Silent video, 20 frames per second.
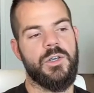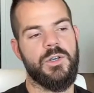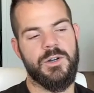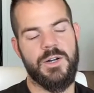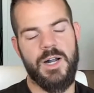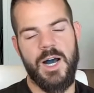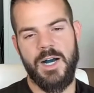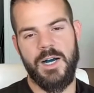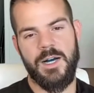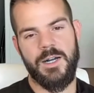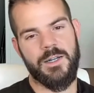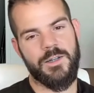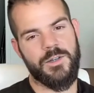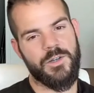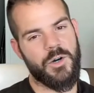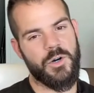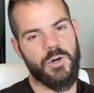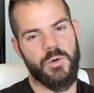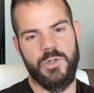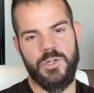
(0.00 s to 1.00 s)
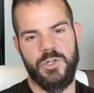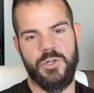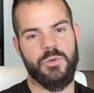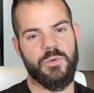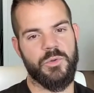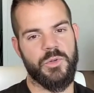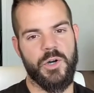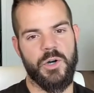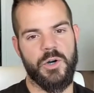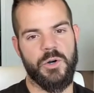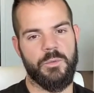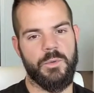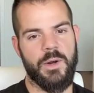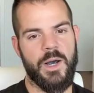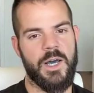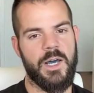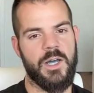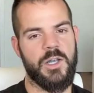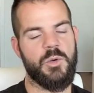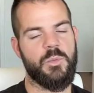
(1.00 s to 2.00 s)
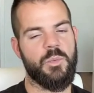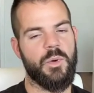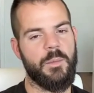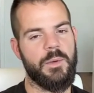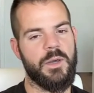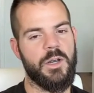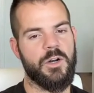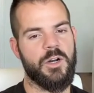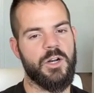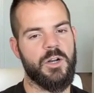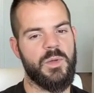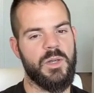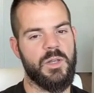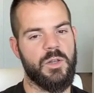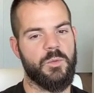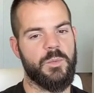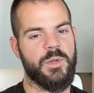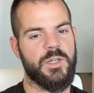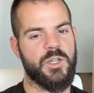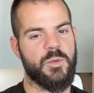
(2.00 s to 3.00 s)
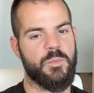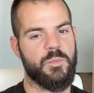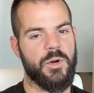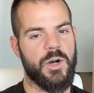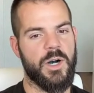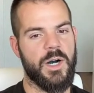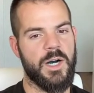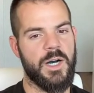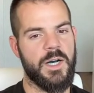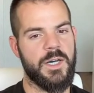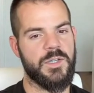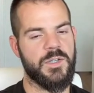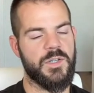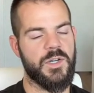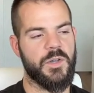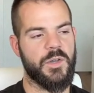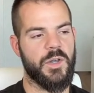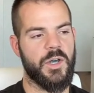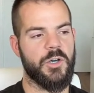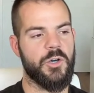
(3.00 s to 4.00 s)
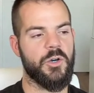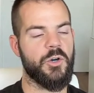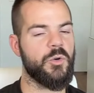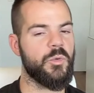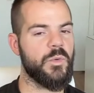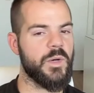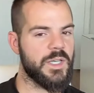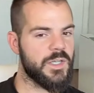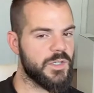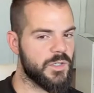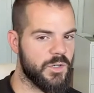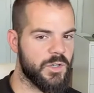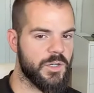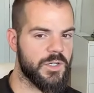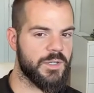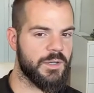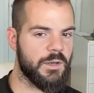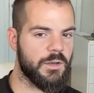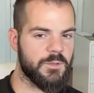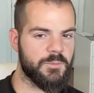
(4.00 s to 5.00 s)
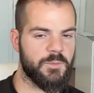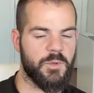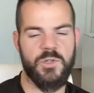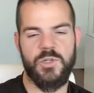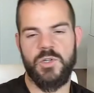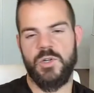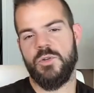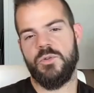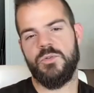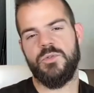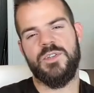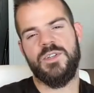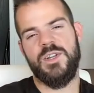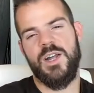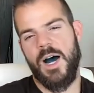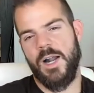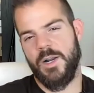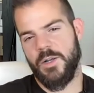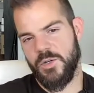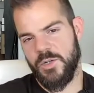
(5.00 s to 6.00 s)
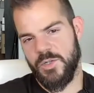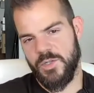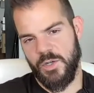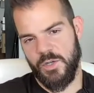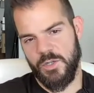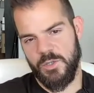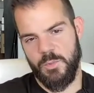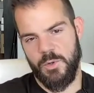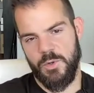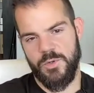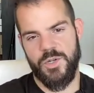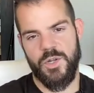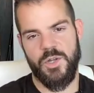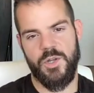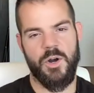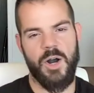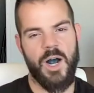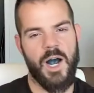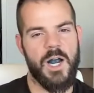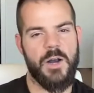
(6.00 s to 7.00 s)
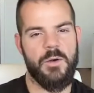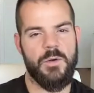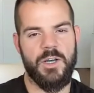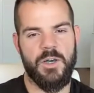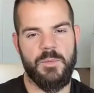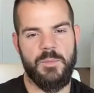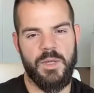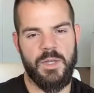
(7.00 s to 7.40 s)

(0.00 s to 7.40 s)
you're not going to know what you don't know, right? And you probably are going to be a little bit surprised on like who is a good salesperson and who's not a good salesperson. And your hiring